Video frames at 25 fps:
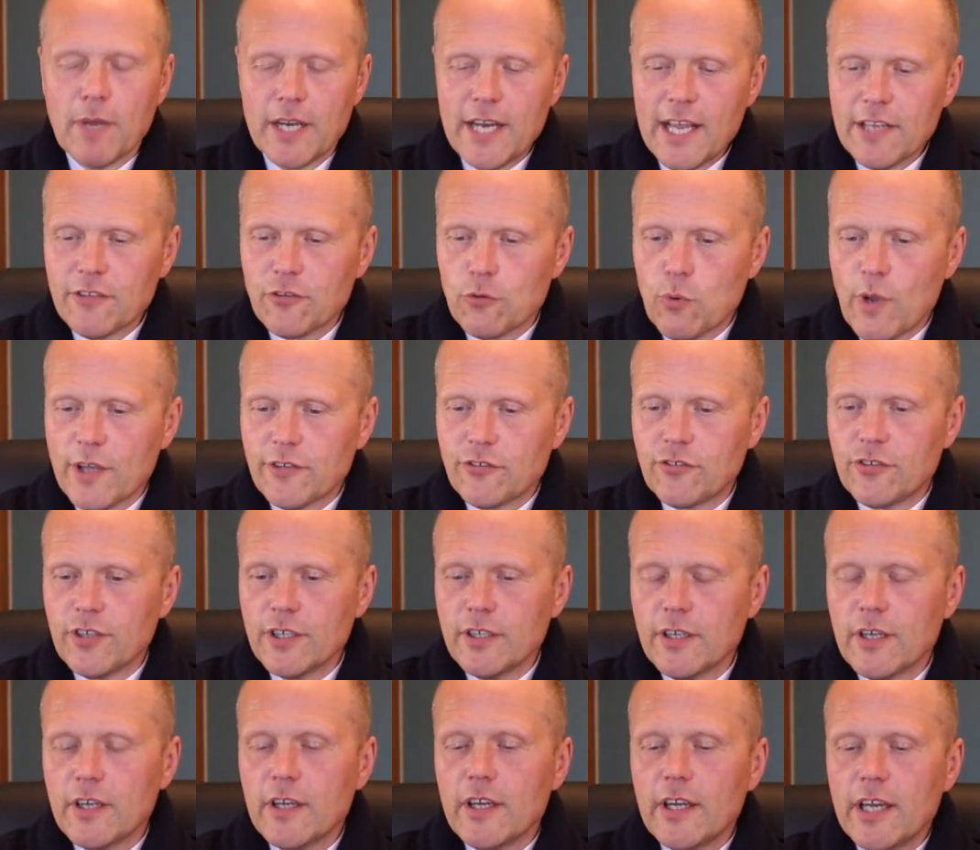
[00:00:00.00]
my next
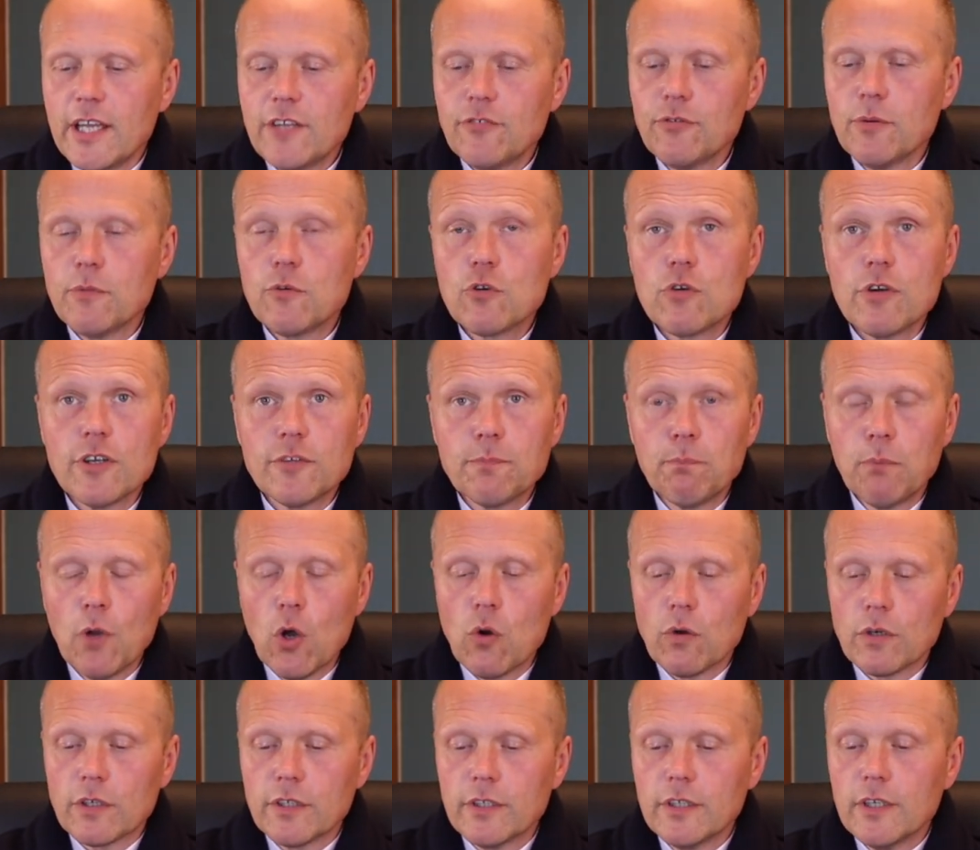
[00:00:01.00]
question is from Chris
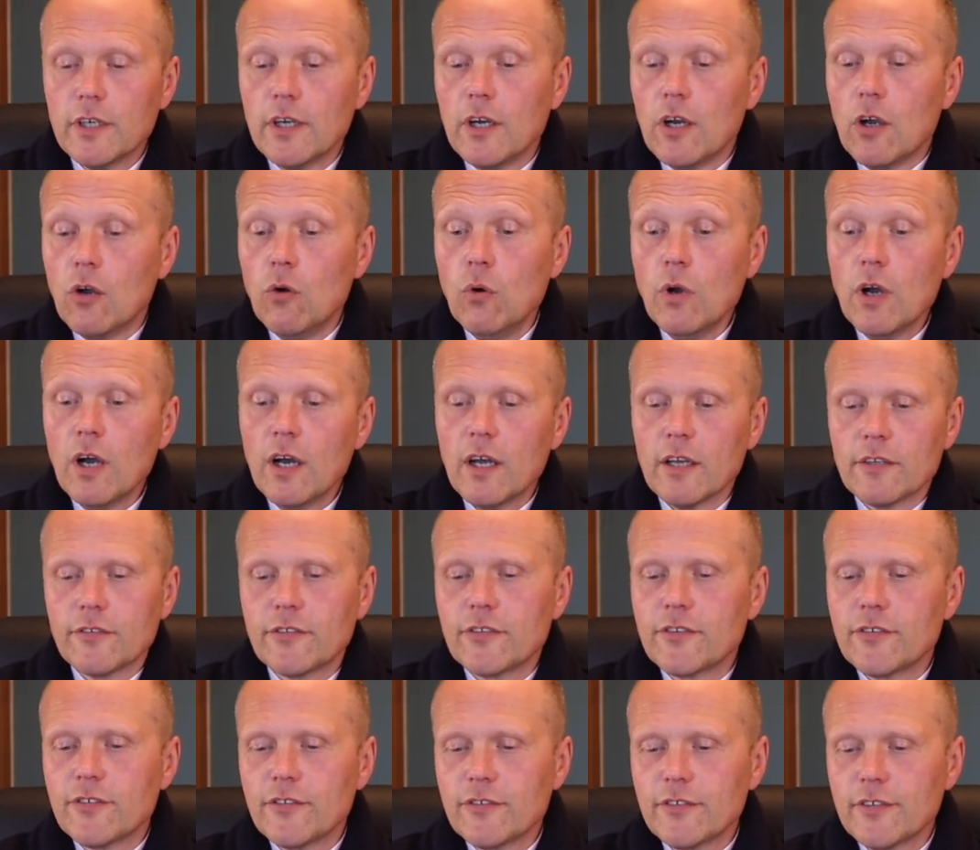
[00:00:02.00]
Blanc, who
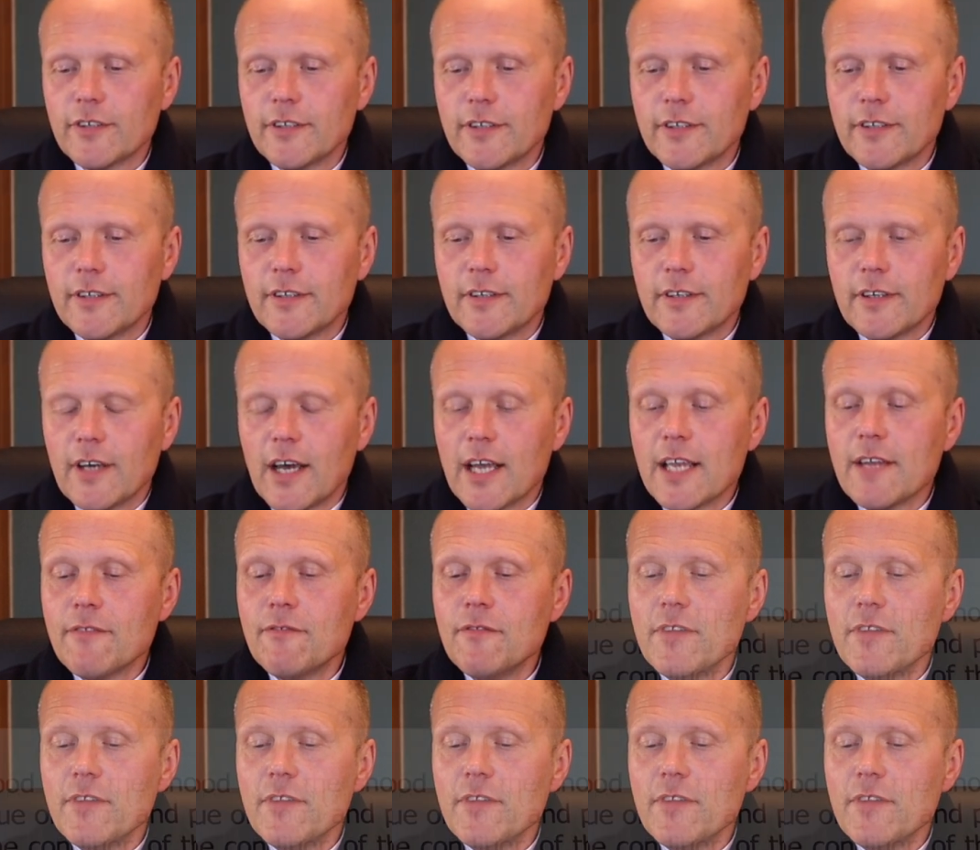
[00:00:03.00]
asks, I have